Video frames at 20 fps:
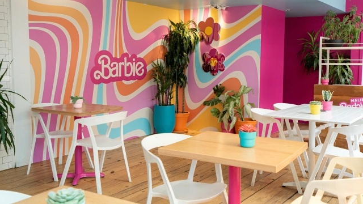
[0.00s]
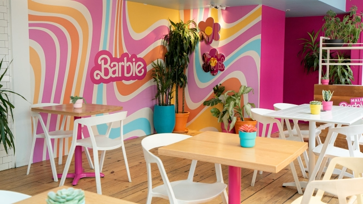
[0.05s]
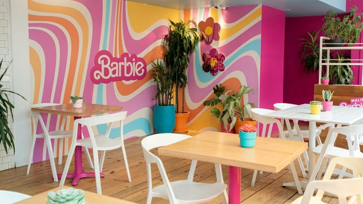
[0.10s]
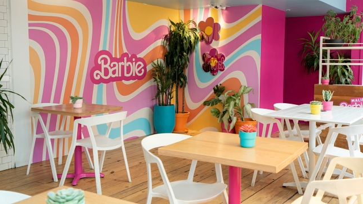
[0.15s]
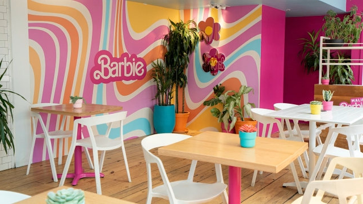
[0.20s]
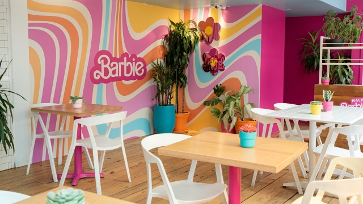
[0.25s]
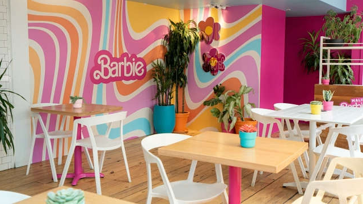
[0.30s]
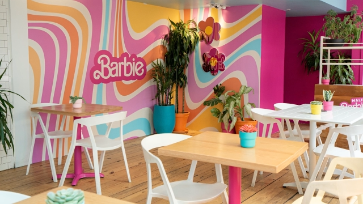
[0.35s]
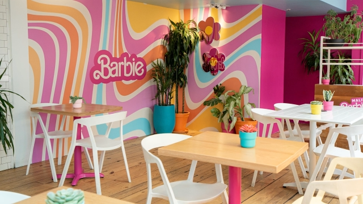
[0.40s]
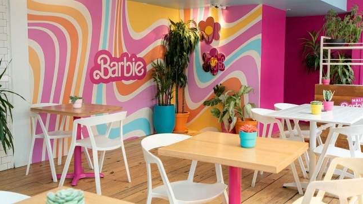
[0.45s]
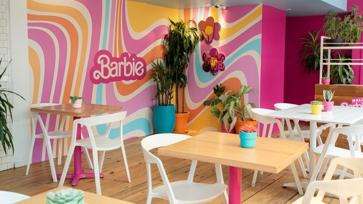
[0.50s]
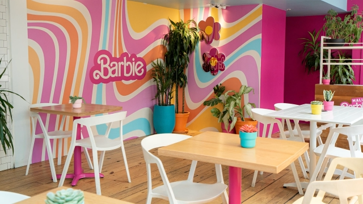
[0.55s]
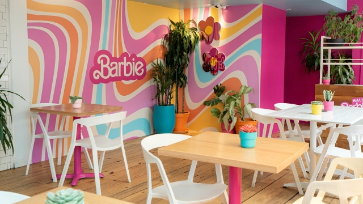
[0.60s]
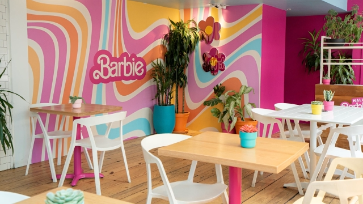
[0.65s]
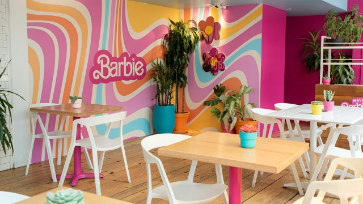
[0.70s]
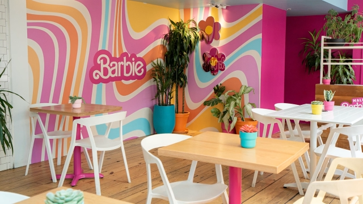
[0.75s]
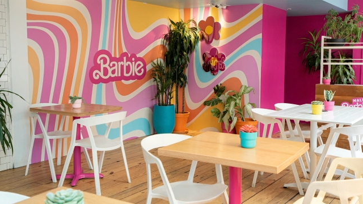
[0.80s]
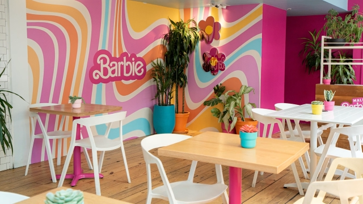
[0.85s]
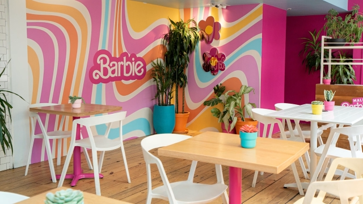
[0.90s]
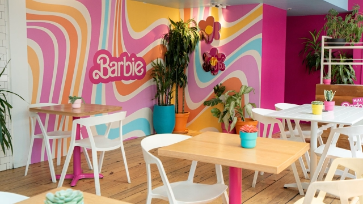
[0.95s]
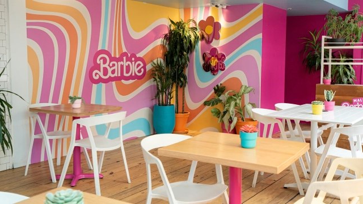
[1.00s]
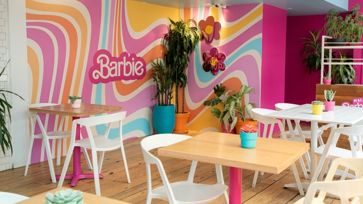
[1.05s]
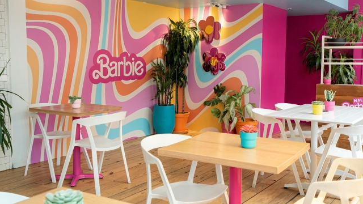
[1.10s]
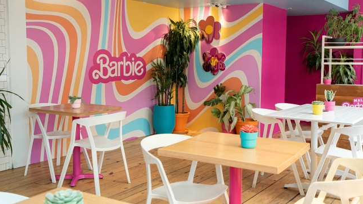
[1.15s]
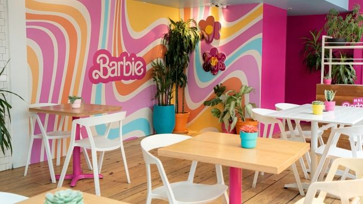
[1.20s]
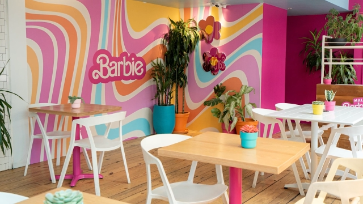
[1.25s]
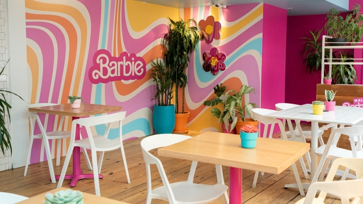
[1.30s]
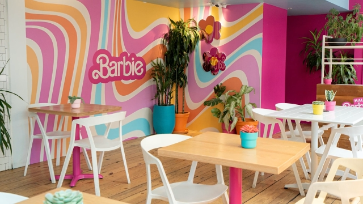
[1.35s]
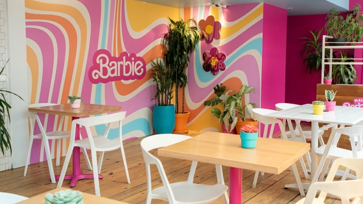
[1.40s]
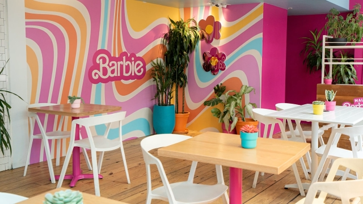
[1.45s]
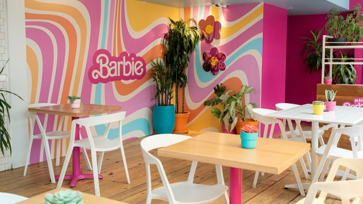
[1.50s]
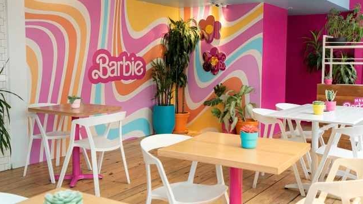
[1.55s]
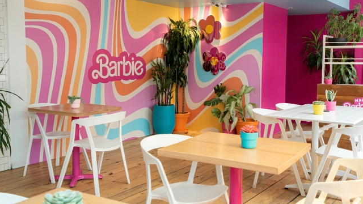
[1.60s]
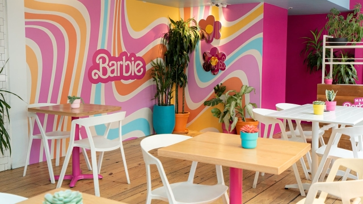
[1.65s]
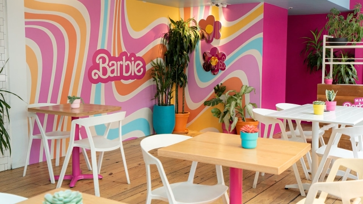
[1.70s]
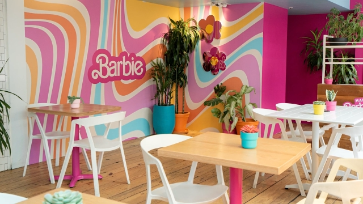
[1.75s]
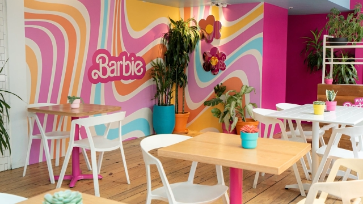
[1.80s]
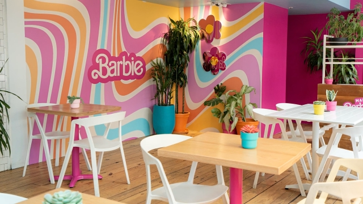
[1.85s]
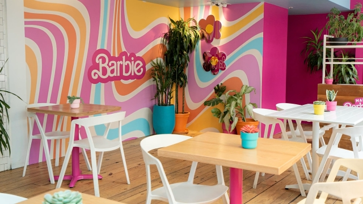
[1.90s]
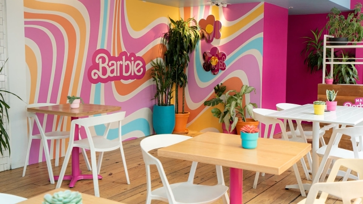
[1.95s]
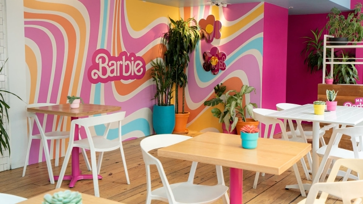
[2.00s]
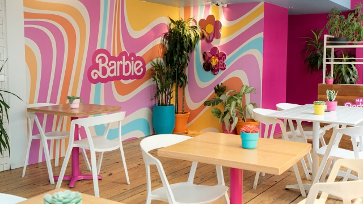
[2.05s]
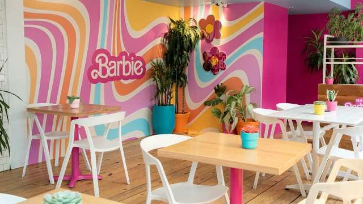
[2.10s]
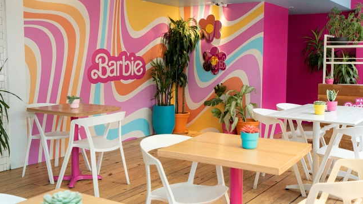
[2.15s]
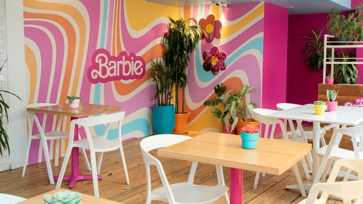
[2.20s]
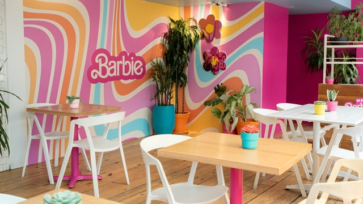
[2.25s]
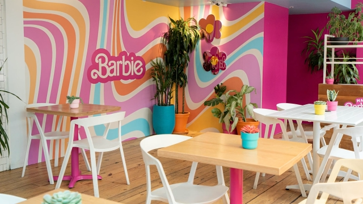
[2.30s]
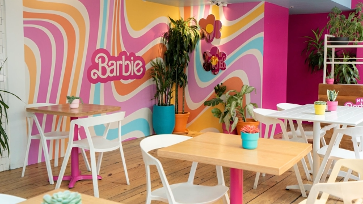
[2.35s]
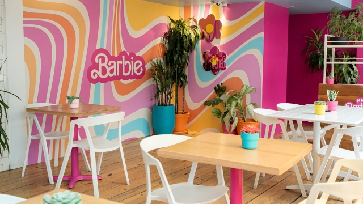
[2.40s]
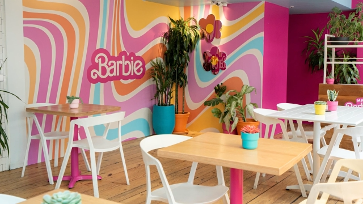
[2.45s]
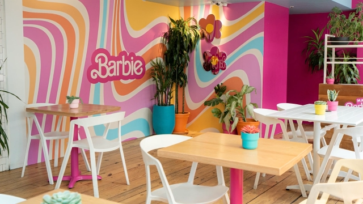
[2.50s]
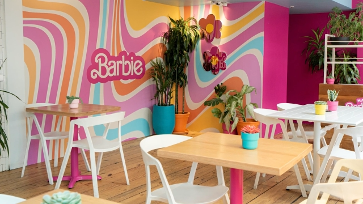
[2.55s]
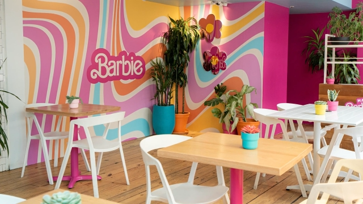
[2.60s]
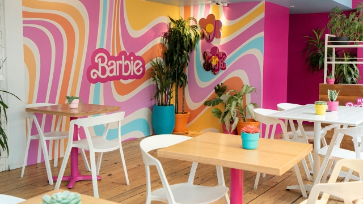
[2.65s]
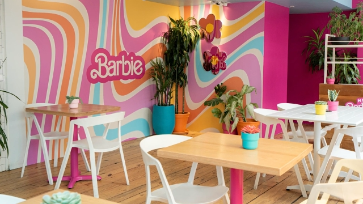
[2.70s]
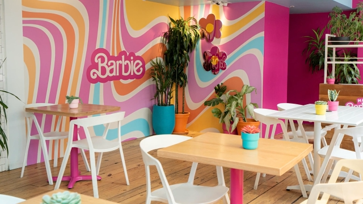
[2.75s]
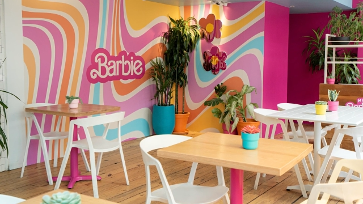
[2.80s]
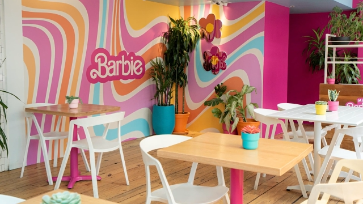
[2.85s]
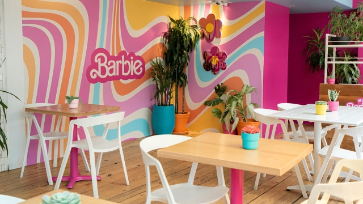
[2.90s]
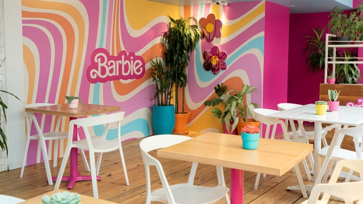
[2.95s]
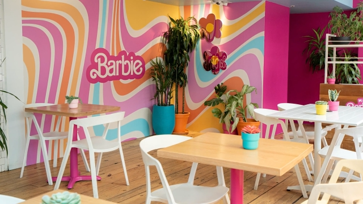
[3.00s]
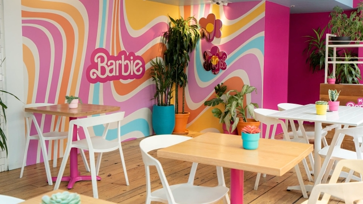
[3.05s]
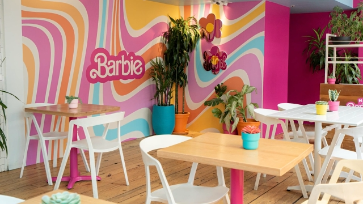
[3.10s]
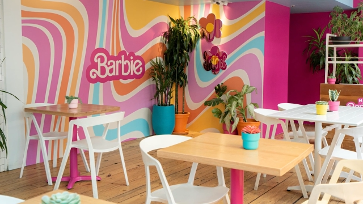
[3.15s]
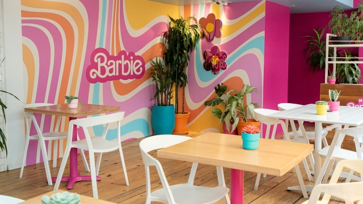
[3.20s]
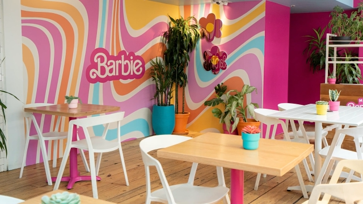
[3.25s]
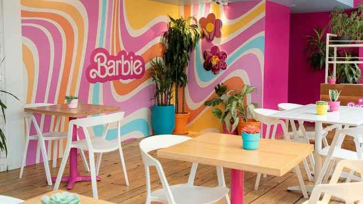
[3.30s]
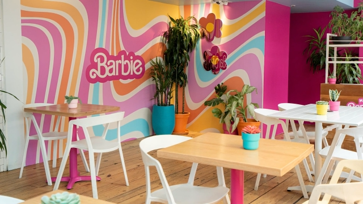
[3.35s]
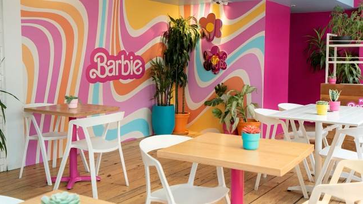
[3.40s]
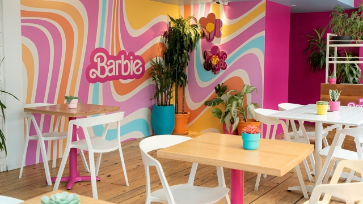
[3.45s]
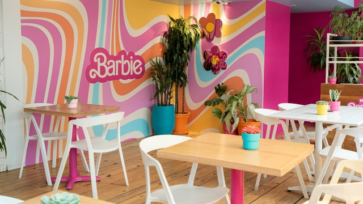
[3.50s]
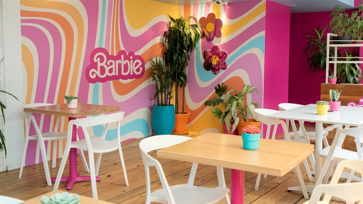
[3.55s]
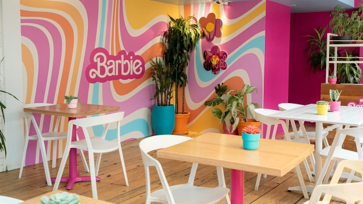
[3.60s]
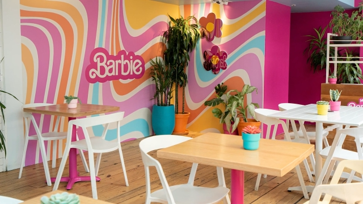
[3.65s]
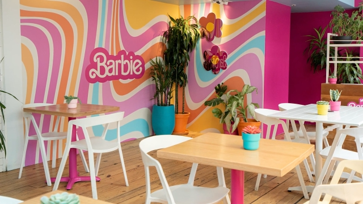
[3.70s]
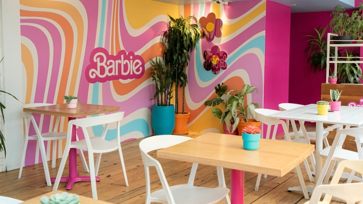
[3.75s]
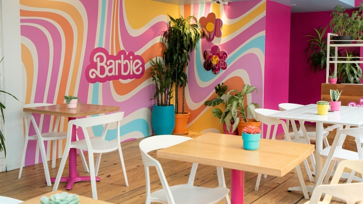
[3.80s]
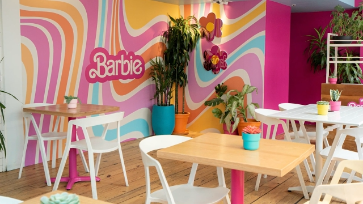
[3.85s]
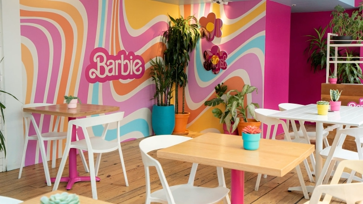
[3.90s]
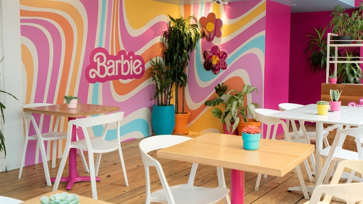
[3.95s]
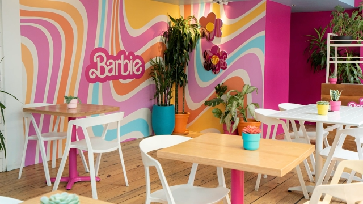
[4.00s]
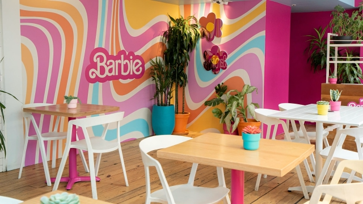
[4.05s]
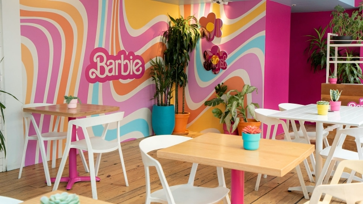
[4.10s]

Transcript: Nobody's mouth can be seen.